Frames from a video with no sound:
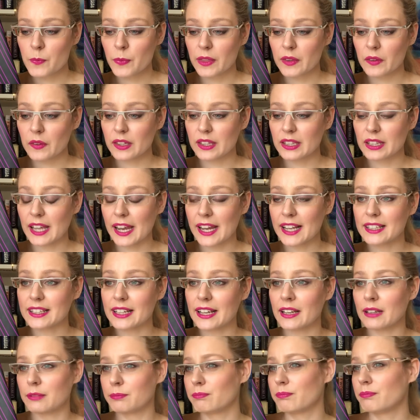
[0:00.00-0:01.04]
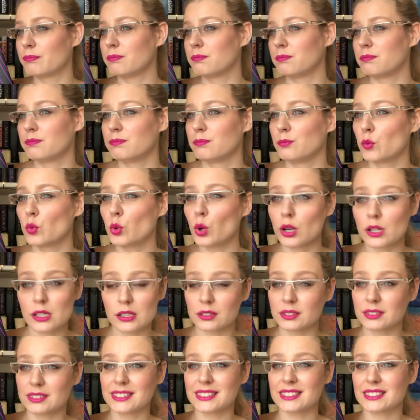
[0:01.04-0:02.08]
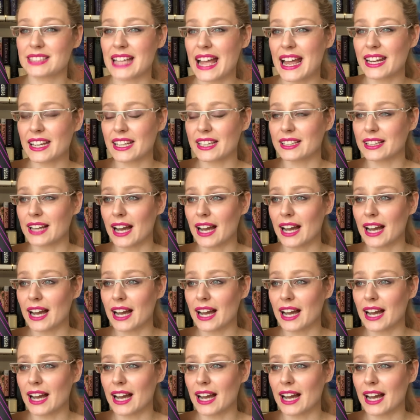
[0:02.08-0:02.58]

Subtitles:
Like the world setting,